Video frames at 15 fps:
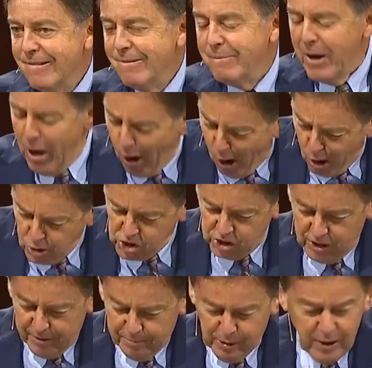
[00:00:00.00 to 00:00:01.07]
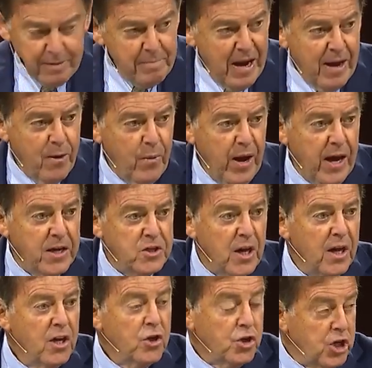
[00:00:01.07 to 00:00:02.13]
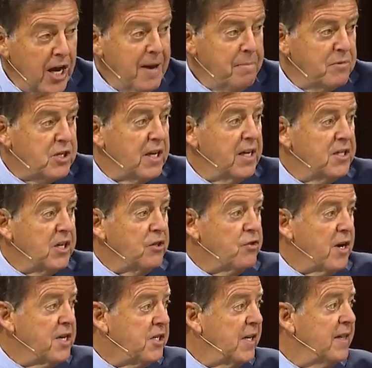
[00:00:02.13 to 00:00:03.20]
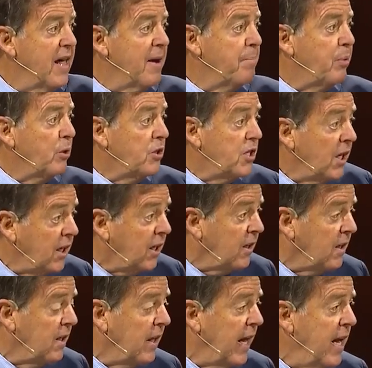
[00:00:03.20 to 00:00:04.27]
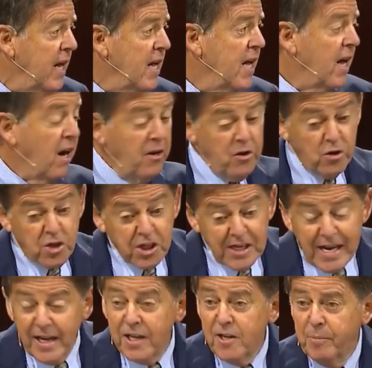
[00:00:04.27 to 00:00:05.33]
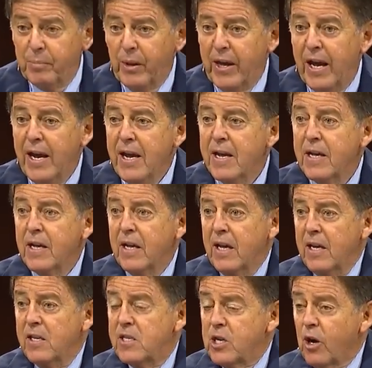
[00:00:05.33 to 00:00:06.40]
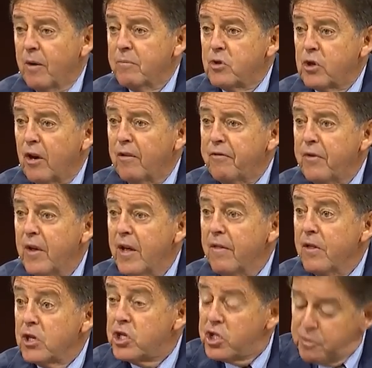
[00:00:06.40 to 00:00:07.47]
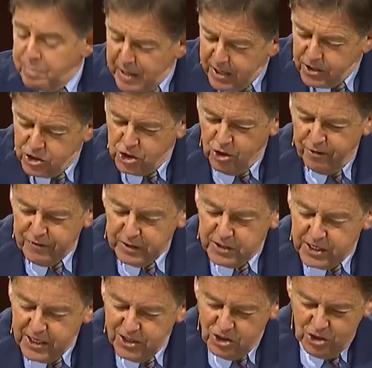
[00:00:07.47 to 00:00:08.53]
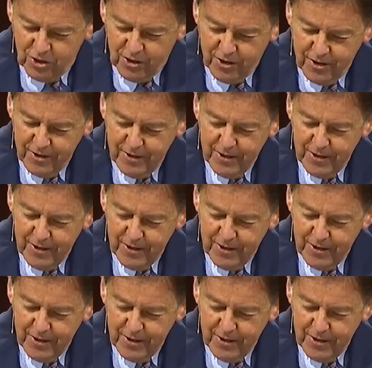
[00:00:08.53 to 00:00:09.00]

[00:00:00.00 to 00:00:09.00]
We all stumble in many ways. James is addressing that particularly, understandably, in terms of the speech of the teacher.